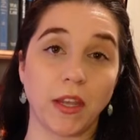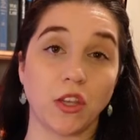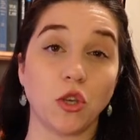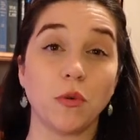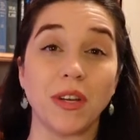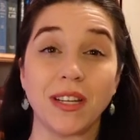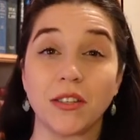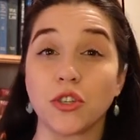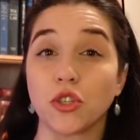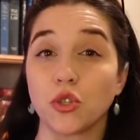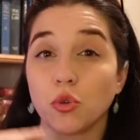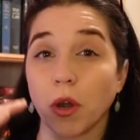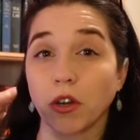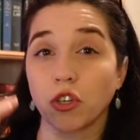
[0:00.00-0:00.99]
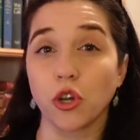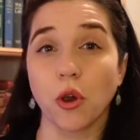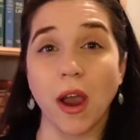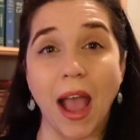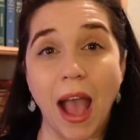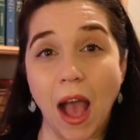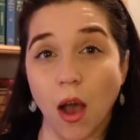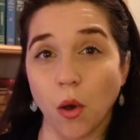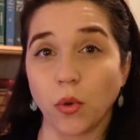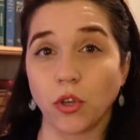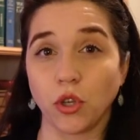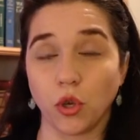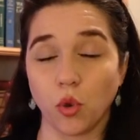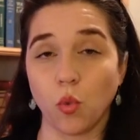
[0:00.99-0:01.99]
you need to structure how
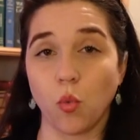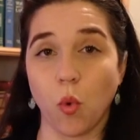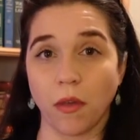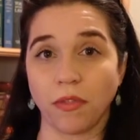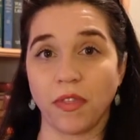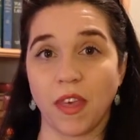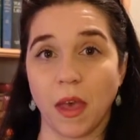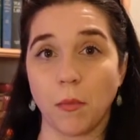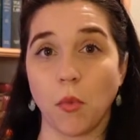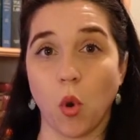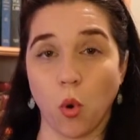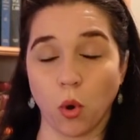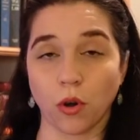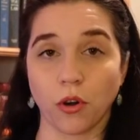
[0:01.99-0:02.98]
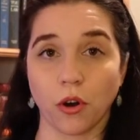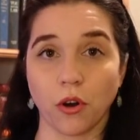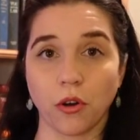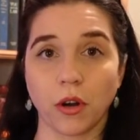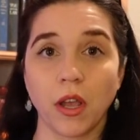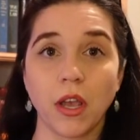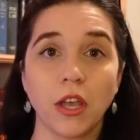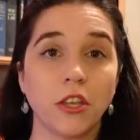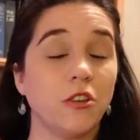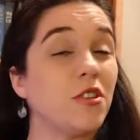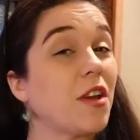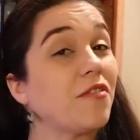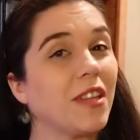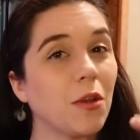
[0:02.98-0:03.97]
you want them ordered. You
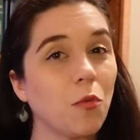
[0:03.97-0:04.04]
definitely